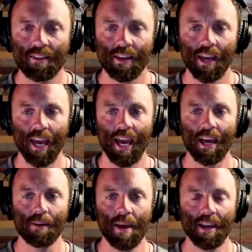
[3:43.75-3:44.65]

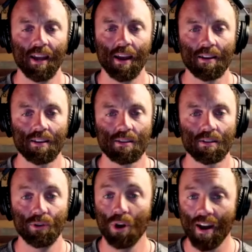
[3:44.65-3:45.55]
and making us
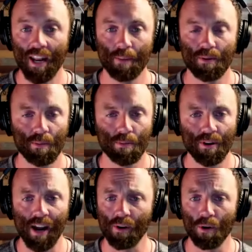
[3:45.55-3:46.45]
not able to burn
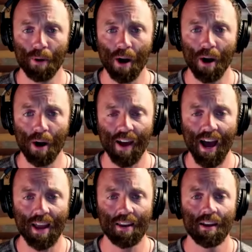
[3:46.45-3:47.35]
our own body
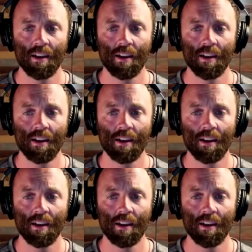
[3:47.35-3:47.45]
fat.